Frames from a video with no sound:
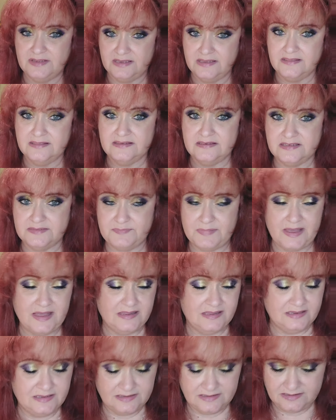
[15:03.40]
to get this
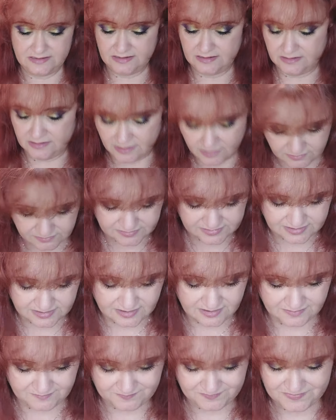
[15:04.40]
palette. Long
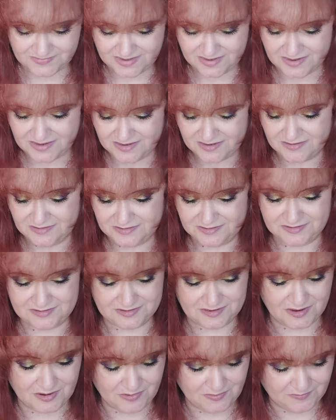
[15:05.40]
time.
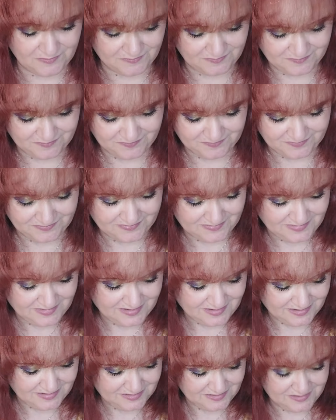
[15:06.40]
So,
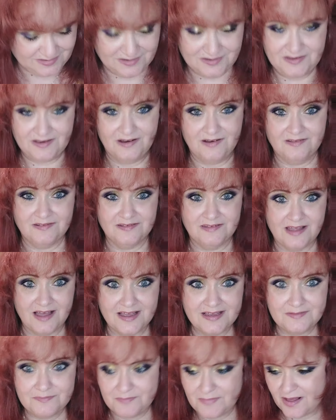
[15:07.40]
do y'all
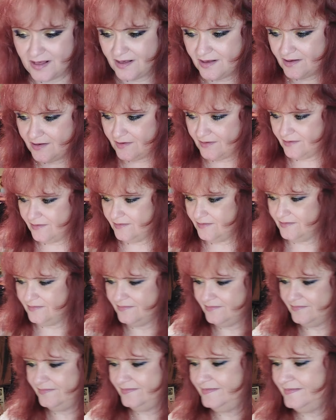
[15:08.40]
like my
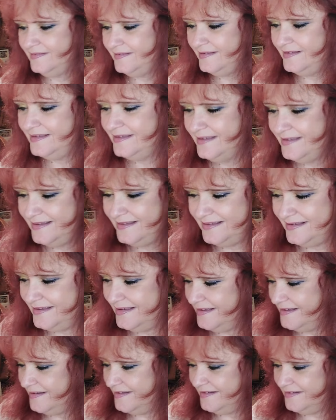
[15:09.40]
haul?
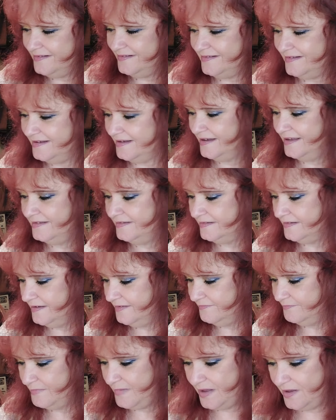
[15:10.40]
I
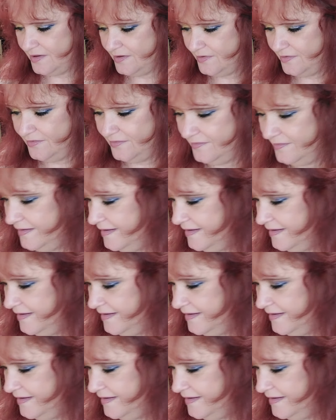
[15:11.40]
love my haul.